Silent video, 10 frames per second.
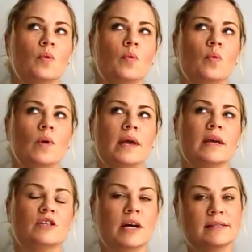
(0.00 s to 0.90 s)

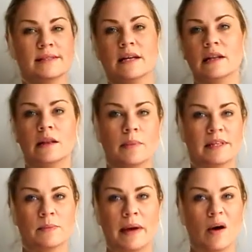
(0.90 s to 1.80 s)
we chatted a little
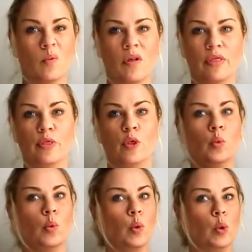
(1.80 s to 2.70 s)
bit about what the
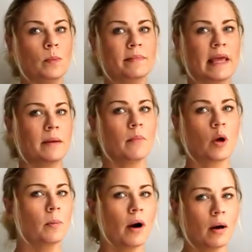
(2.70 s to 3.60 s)
womb being
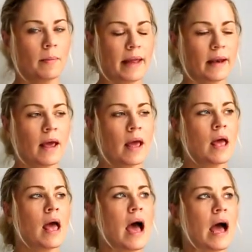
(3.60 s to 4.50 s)
mobile meant,
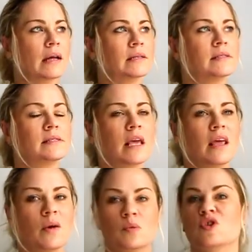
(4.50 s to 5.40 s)
and
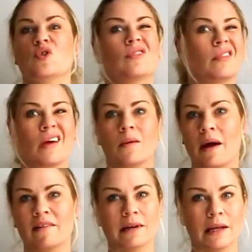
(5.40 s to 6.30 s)
it was a good thing
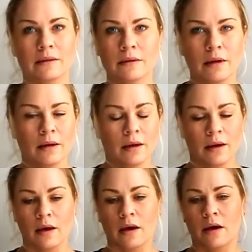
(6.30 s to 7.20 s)
apparently.
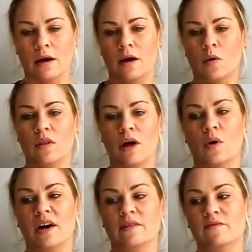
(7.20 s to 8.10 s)

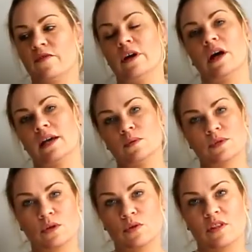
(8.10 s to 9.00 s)
Although I didn't feel like it was
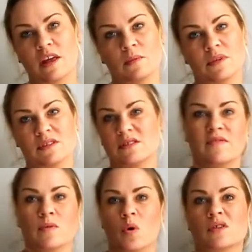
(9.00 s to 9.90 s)
a good thing, because
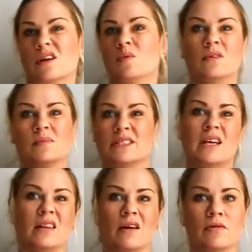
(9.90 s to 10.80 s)
if it was, I wouldn't have been
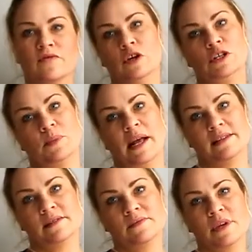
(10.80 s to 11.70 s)
sat there in the first
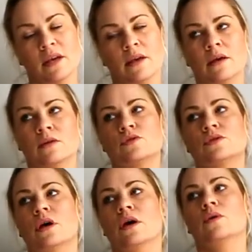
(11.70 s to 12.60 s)
place.
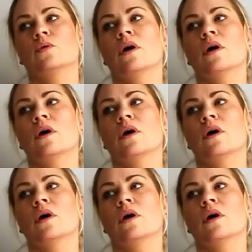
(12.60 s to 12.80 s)
So